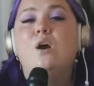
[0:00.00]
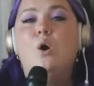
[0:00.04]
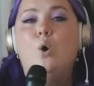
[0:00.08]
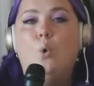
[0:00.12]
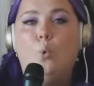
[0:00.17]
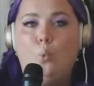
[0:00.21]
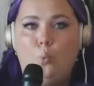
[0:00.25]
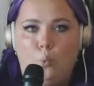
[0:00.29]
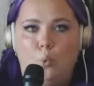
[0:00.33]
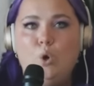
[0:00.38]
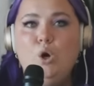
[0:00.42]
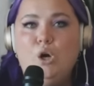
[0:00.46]

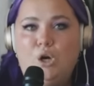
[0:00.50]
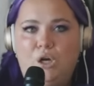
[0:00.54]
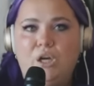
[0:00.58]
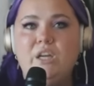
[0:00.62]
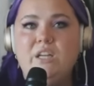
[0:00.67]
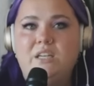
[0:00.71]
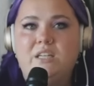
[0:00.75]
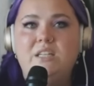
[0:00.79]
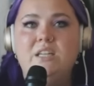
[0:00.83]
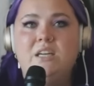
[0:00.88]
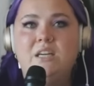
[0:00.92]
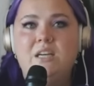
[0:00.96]

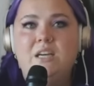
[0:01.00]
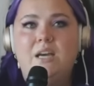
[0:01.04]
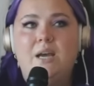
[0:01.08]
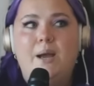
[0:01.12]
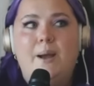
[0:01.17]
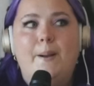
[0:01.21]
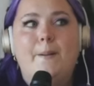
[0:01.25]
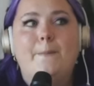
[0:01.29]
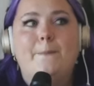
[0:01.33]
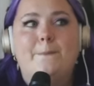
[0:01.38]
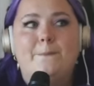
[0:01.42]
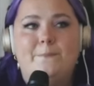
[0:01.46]
would
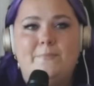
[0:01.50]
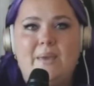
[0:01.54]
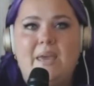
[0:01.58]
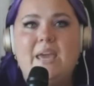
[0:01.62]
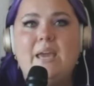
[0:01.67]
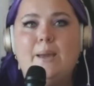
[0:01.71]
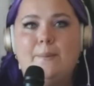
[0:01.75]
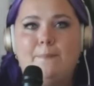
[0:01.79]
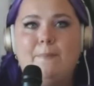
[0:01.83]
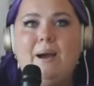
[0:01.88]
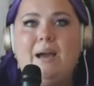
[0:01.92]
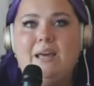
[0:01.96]

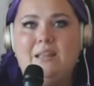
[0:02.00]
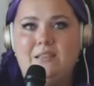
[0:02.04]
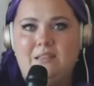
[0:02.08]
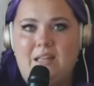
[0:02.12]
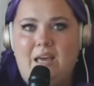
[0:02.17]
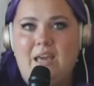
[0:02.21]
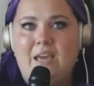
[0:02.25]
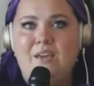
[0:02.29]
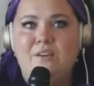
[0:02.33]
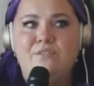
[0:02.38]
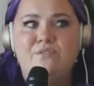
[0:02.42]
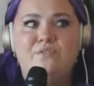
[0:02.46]
make my
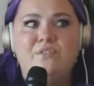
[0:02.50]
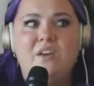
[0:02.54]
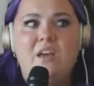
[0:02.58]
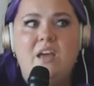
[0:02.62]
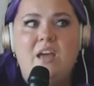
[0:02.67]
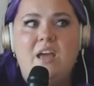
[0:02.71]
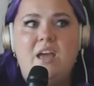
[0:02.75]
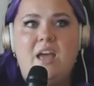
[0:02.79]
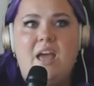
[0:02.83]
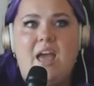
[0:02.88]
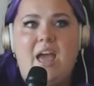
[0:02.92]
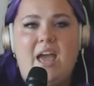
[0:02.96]
life
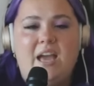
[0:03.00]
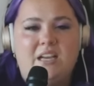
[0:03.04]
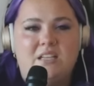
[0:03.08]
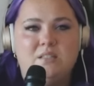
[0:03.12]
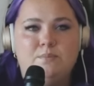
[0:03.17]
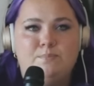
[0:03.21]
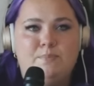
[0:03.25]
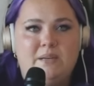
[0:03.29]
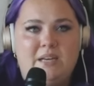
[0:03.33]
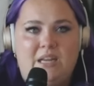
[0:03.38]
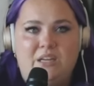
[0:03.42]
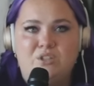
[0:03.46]

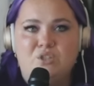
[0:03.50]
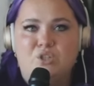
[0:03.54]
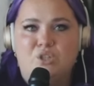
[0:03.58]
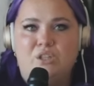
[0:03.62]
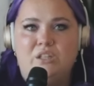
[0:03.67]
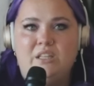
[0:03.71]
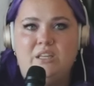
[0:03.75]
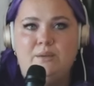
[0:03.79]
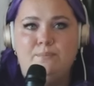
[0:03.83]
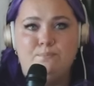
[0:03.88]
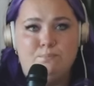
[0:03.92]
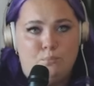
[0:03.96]

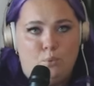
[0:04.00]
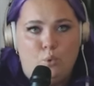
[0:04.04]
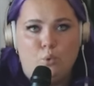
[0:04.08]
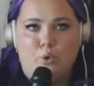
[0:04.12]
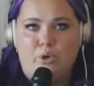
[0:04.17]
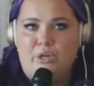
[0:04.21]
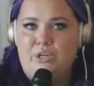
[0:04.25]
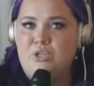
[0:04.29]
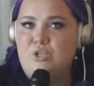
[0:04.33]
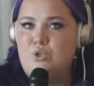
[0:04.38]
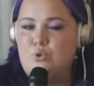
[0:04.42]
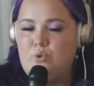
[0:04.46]
exponentially
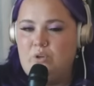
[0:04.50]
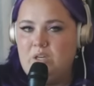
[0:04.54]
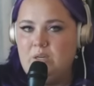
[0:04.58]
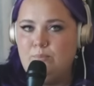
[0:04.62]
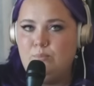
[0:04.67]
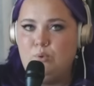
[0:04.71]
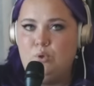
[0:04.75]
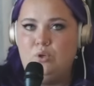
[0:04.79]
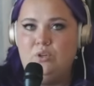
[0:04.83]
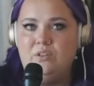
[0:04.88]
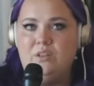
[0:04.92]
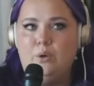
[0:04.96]
more
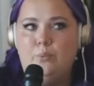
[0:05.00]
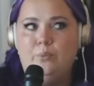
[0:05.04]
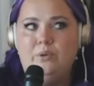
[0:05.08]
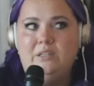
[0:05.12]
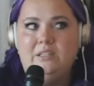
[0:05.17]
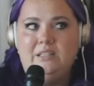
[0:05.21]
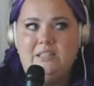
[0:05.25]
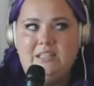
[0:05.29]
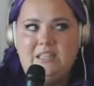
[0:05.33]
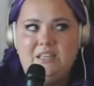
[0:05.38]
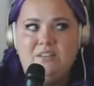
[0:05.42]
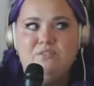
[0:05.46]
enjoyable, that would
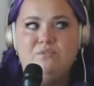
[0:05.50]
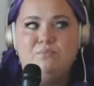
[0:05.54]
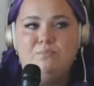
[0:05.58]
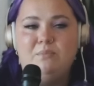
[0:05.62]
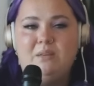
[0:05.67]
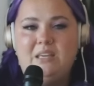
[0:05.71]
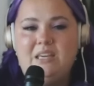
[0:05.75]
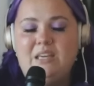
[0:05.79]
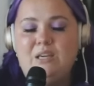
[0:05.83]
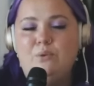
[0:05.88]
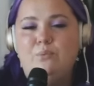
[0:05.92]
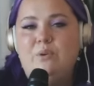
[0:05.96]
leave
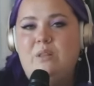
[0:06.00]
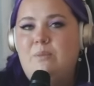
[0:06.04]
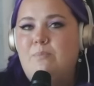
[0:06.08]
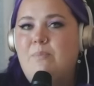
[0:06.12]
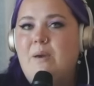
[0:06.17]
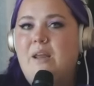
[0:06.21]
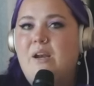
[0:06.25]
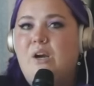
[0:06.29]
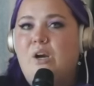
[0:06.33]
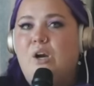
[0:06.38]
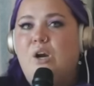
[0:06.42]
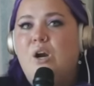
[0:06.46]
me with
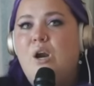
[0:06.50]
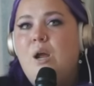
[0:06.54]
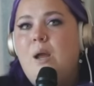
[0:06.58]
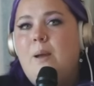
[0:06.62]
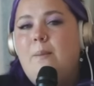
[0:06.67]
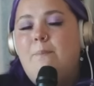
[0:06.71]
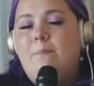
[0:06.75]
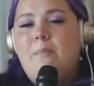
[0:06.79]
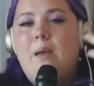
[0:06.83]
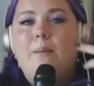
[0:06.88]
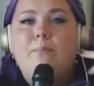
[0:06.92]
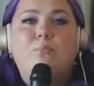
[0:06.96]
better
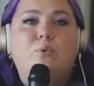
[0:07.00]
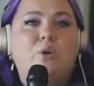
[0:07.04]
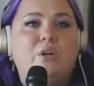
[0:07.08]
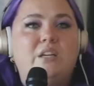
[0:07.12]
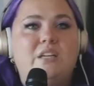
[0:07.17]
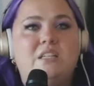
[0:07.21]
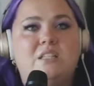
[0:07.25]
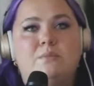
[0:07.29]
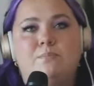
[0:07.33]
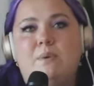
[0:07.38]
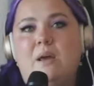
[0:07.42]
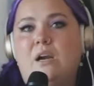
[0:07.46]

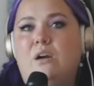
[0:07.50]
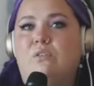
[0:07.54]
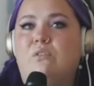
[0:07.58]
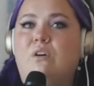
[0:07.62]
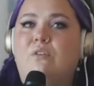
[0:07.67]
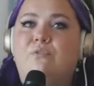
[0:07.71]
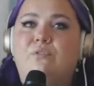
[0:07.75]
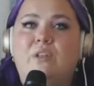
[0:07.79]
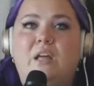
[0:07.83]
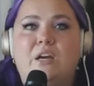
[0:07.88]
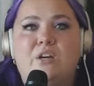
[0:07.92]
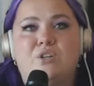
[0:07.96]
memories, better
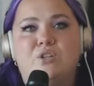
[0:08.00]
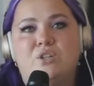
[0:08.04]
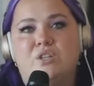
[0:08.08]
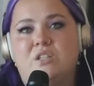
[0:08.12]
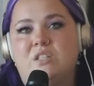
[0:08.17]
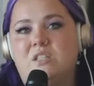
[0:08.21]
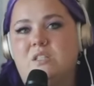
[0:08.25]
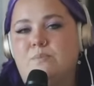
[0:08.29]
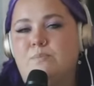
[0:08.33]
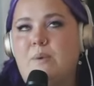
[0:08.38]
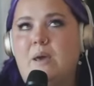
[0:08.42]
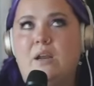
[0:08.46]

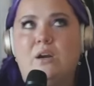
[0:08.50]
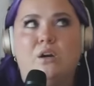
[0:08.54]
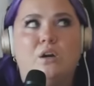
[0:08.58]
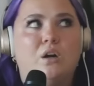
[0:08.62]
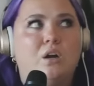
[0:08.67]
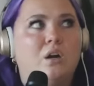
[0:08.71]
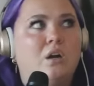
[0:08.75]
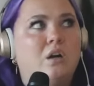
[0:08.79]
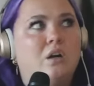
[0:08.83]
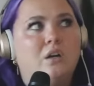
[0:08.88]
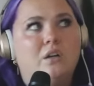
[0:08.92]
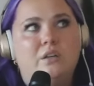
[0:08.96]
reflections,
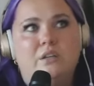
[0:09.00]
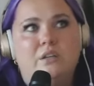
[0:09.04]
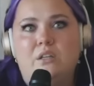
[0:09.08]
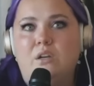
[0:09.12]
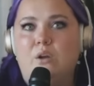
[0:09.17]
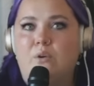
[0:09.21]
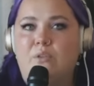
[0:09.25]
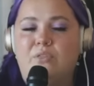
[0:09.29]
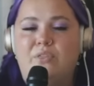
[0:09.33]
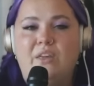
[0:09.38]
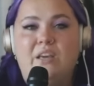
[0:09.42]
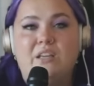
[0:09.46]
better,
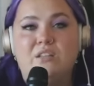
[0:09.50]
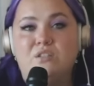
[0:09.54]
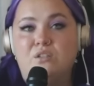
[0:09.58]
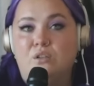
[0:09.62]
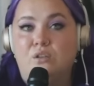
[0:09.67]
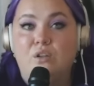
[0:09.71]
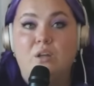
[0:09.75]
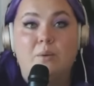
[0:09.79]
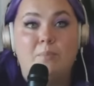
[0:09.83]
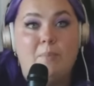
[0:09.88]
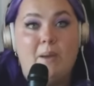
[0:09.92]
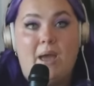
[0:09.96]
things to
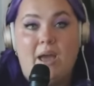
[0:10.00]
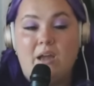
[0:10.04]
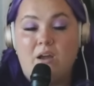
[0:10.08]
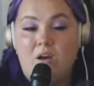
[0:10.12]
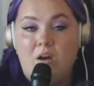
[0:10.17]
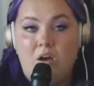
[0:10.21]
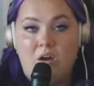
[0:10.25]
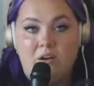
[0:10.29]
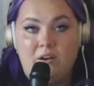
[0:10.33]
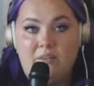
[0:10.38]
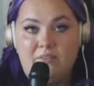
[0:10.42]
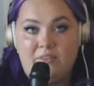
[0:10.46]
look back
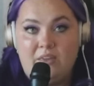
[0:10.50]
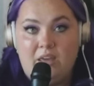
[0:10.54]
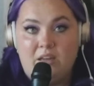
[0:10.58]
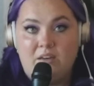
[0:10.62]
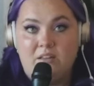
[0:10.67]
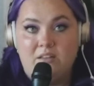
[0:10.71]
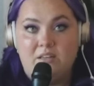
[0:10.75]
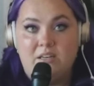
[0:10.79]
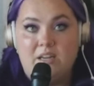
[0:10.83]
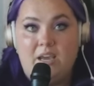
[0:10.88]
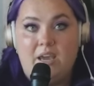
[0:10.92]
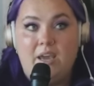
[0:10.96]
on at the end of
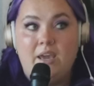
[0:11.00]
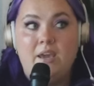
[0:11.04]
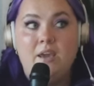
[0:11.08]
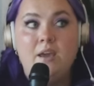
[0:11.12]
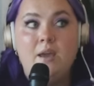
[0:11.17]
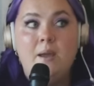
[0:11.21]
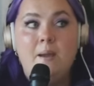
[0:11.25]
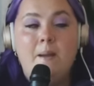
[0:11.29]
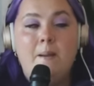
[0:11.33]
the day.